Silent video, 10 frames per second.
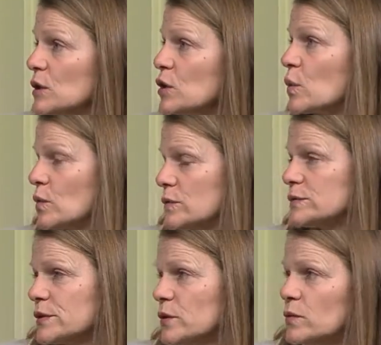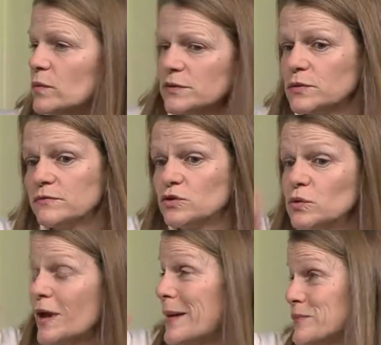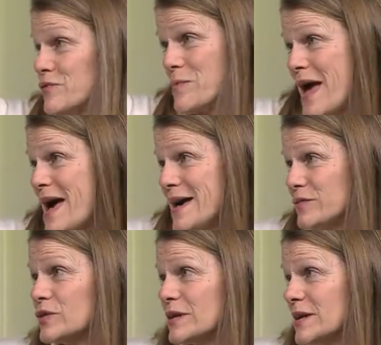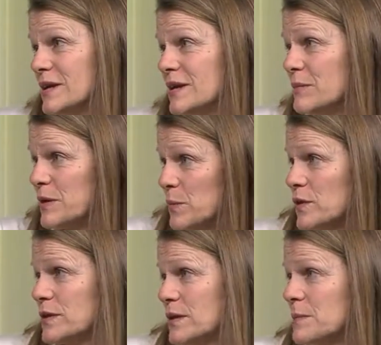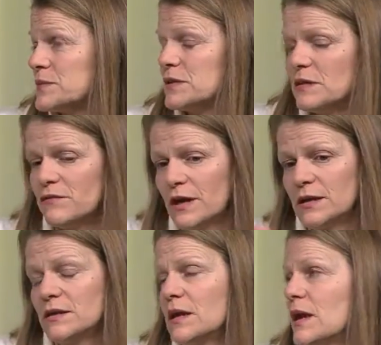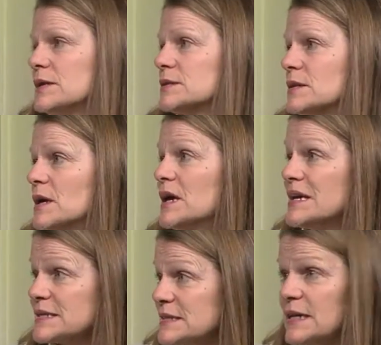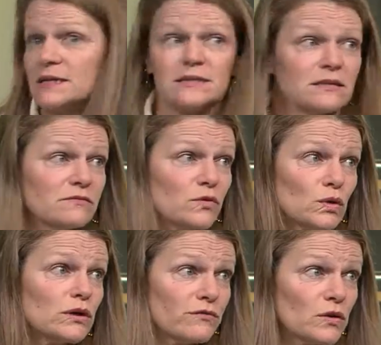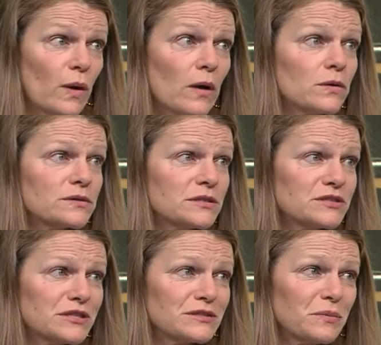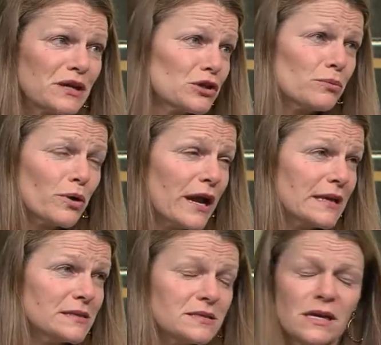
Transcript: locals who we sort of drew names from a hat, really, at people that had come to the event, and they got to sit for a few hours and just their brains.